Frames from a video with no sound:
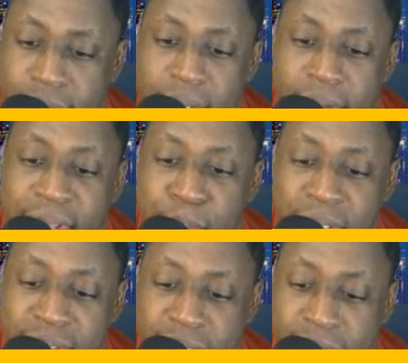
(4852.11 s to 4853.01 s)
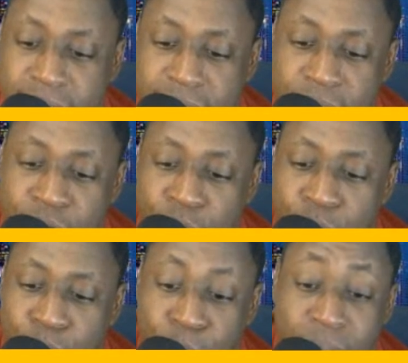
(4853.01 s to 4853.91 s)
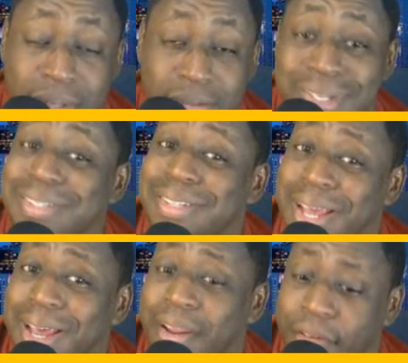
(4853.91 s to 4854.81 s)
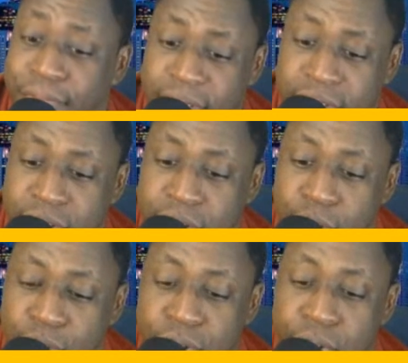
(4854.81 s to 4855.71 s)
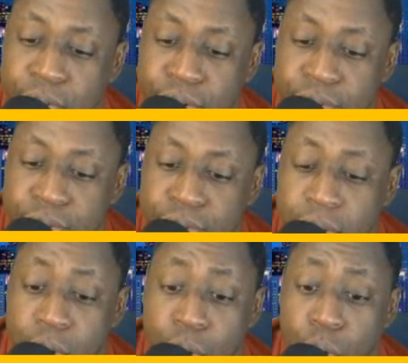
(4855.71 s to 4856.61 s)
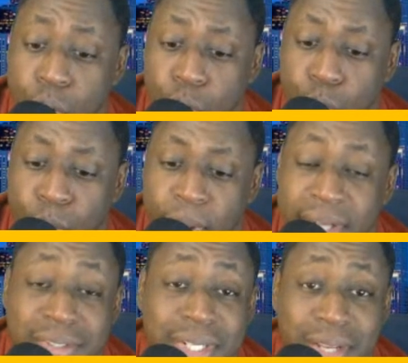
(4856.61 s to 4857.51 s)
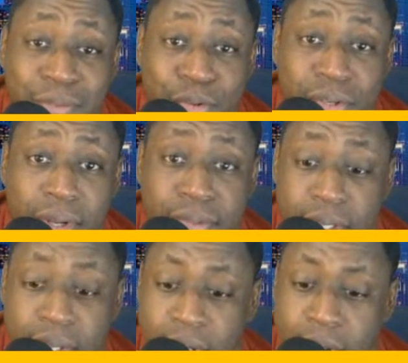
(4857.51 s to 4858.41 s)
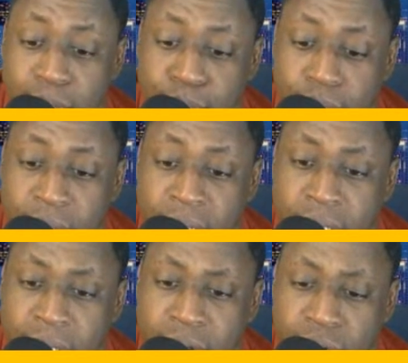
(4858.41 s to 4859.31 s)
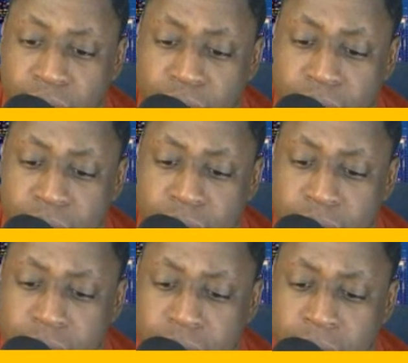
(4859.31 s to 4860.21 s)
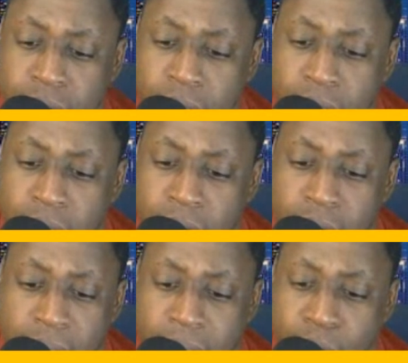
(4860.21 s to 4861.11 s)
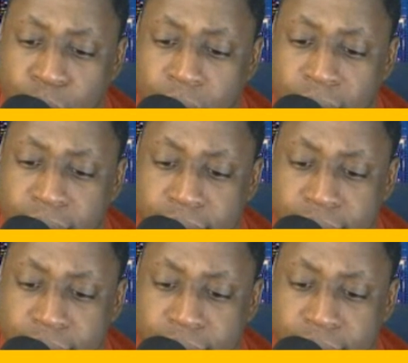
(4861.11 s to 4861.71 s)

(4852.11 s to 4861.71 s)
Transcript: If that makes sense, you know. But this is not how the investor show shows you. We will actually give you stuff to look up and to get into. Uh, allow whatever.